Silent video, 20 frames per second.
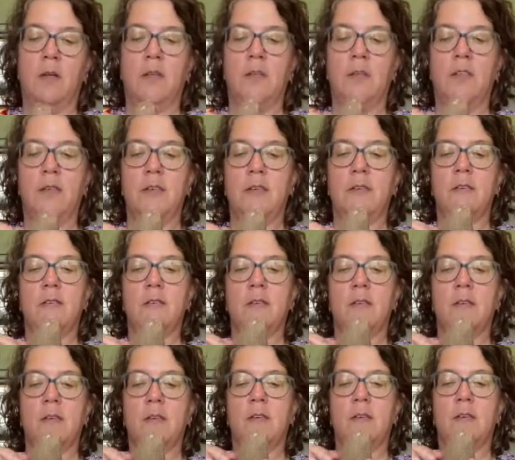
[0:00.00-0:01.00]

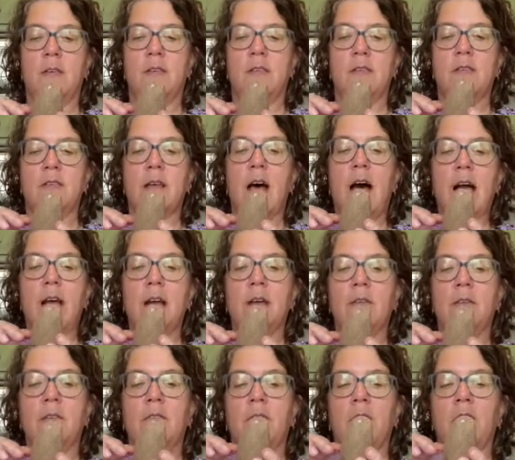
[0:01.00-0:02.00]
this side
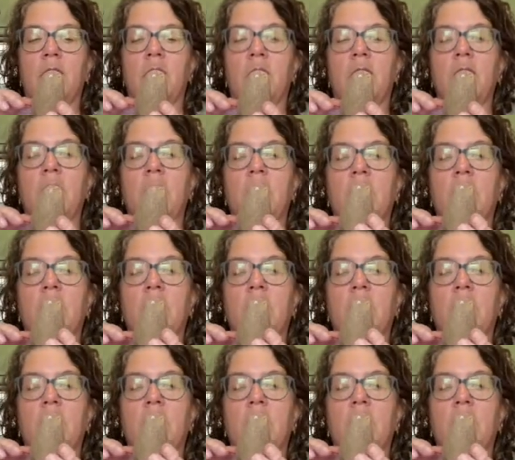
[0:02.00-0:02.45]
of the,